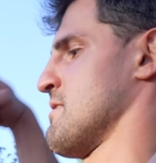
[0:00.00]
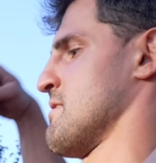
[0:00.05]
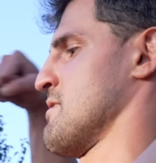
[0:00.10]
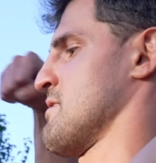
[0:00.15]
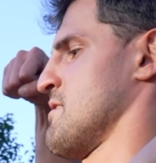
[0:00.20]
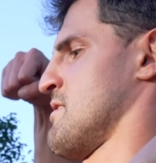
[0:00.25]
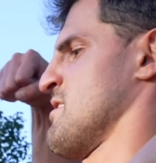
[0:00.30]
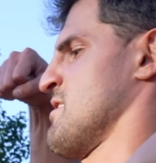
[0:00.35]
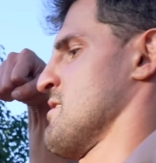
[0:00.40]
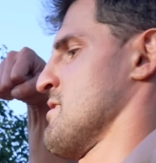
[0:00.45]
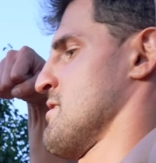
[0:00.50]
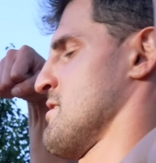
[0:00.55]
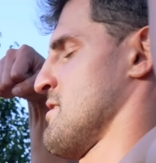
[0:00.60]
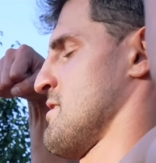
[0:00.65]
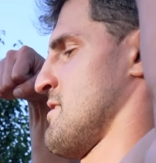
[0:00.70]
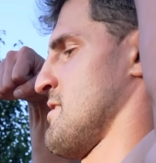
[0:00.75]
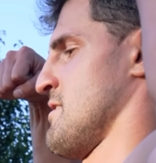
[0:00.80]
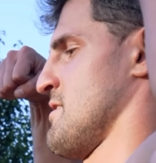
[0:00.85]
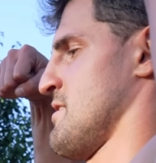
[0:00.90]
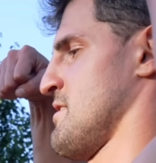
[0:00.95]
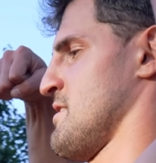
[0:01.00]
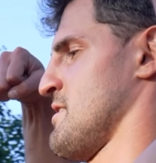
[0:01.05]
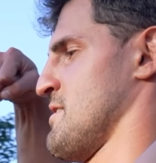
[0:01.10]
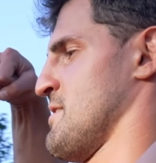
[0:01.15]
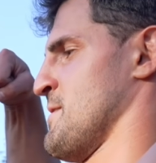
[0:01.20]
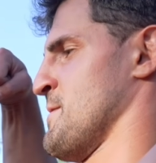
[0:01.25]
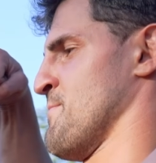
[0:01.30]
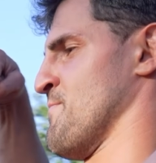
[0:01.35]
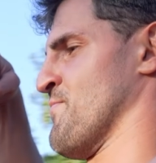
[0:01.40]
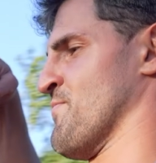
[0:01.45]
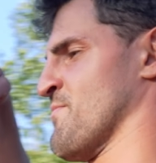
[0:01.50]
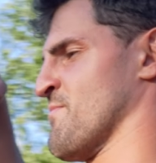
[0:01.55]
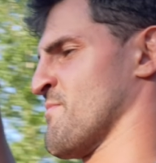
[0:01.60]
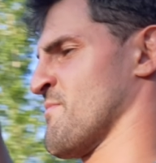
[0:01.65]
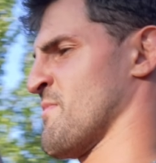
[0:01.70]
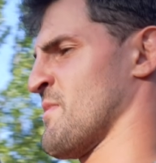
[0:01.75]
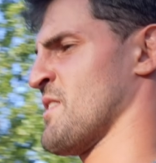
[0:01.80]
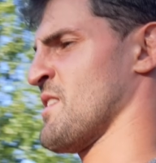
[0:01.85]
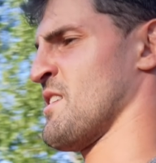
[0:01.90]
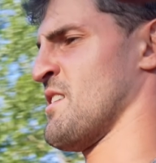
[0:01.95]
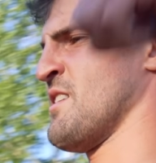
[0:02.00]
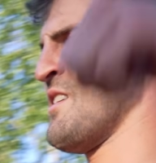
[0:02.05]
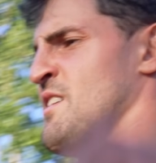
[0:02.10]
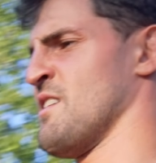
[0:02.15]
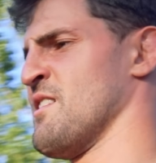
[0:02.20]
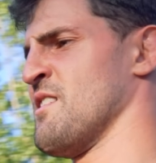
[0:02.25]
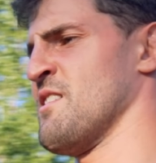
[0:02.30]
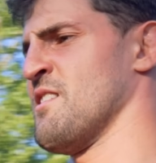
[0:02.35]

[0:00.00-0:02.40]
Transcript: You did it. I didn't